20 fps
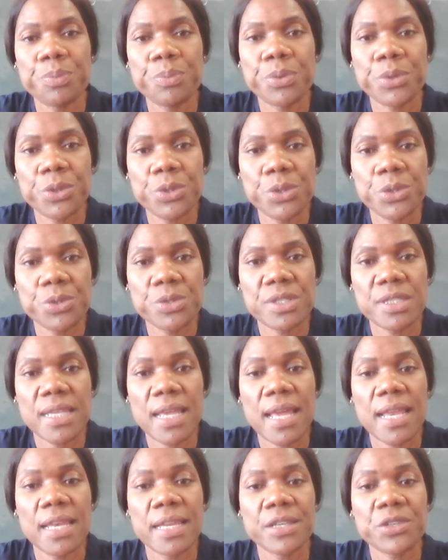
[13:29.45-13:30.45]
produce
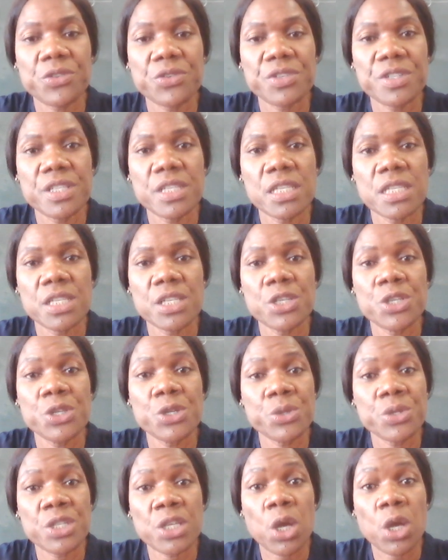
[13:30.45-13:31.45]
their electricity
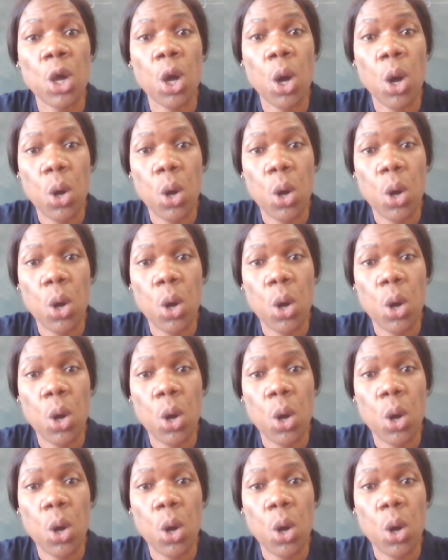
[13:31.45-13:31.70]
using